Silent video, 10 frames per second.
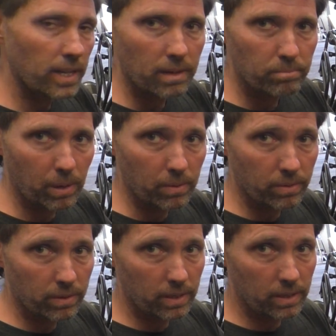that,
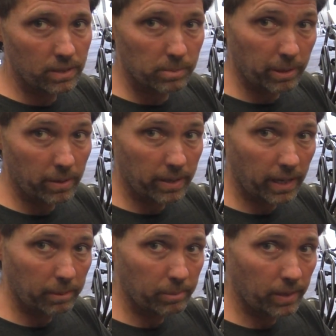both the speedo
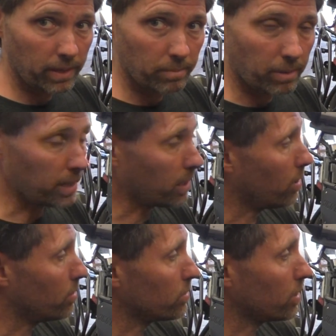cable and the brake
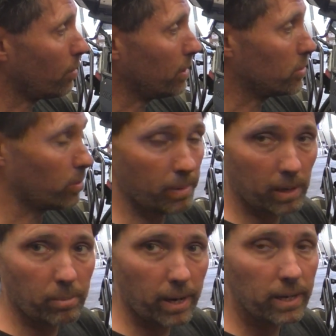hose go into a
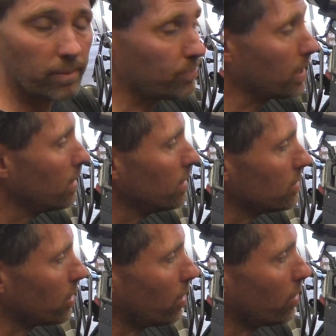metal bracket.
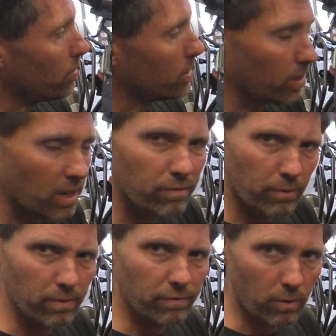So there's not enough
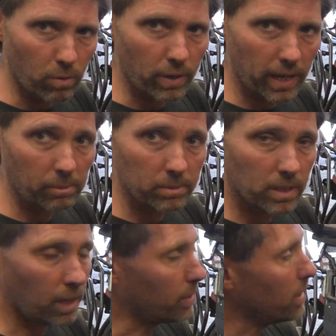room for all the cables to
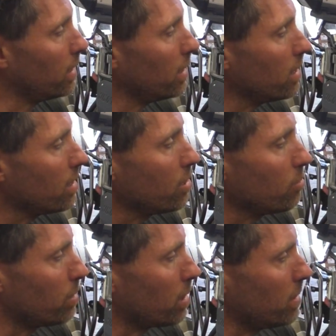go in there,
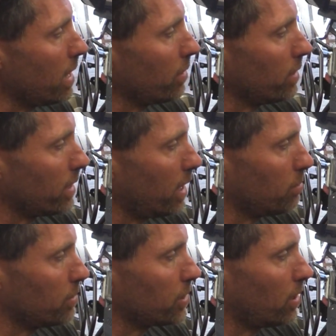but I'm now going to
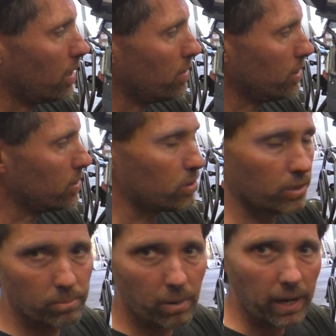cable tie this to
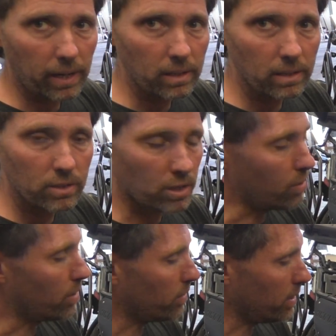the bracket
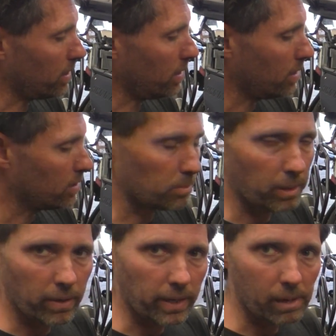so that the
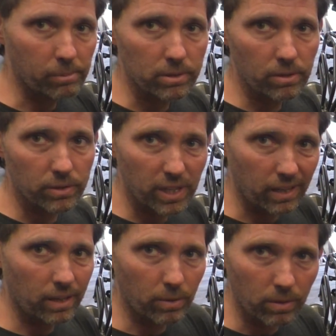speedo cable is not
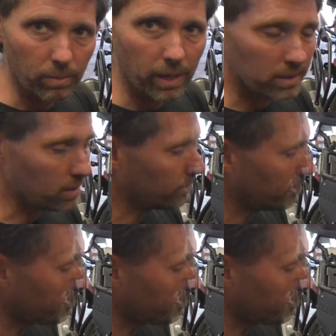taking all the weight.